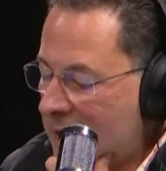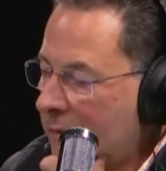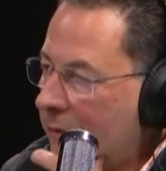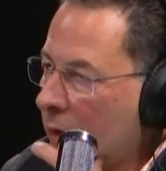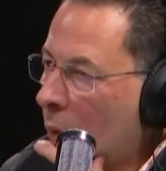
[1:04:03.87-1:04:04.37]
he's
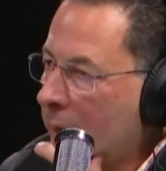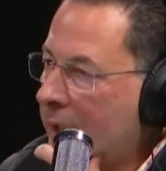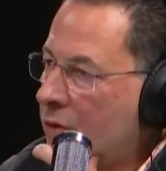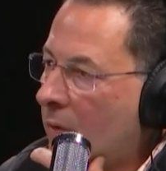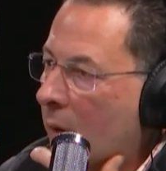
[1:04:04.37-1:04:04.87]
in
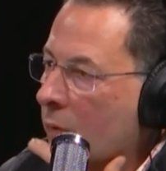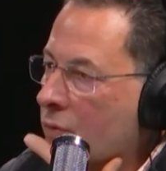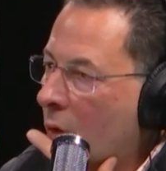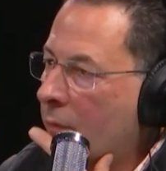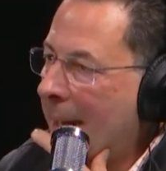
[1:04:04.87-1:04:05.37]
Florida. He
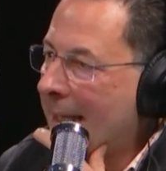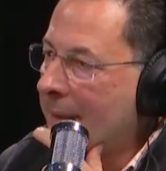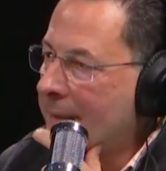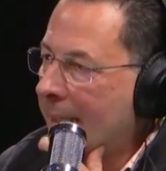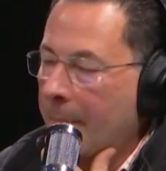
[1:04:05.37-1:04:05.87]
drove
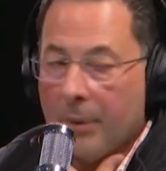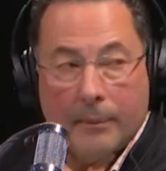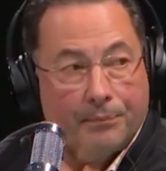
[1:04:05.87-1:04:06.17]
back to Tampa.